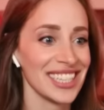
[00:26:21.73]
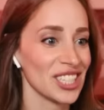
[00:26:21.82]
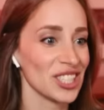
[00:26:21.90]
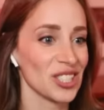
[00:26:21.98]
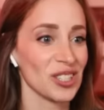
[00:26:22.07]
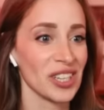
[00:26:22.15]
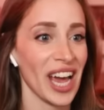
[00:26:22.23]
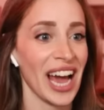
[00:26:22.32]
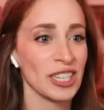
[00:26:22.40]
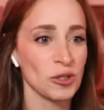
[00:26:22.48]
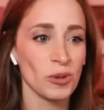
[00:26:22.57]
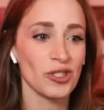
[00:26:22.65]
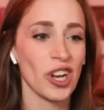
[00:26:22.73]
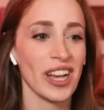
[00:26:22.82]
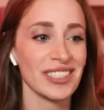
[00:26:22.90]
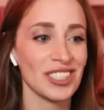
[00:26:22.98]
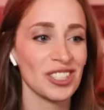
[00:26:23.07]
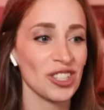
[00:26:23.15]
Just a casual
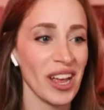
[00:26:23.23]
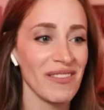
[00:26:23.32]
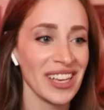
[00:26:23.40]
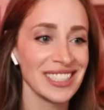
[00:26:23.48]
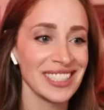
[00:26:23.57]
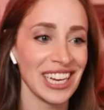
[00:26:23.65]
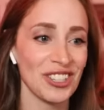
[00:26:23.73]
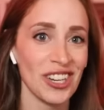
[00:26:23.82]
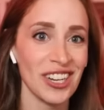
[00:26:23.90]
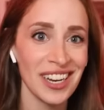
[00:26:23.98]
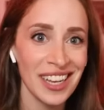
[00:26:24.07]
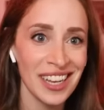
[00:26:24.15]
chest shaving session?